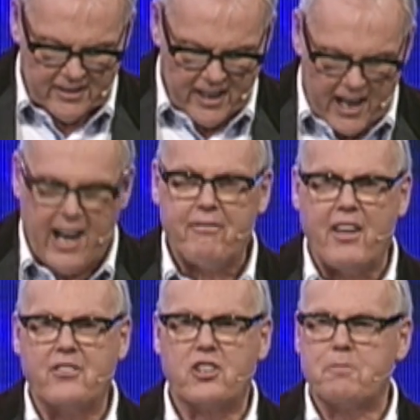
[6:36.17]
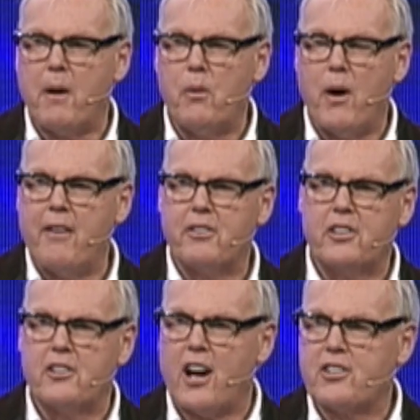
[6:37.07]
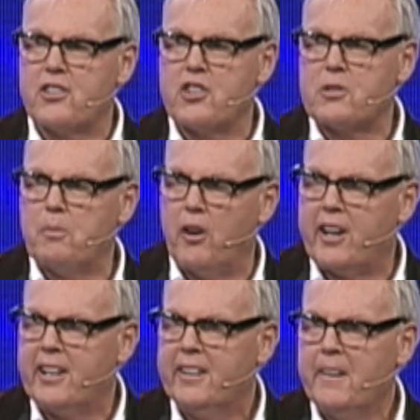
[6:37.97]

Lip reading: I love that. Just by way of introduction this morning,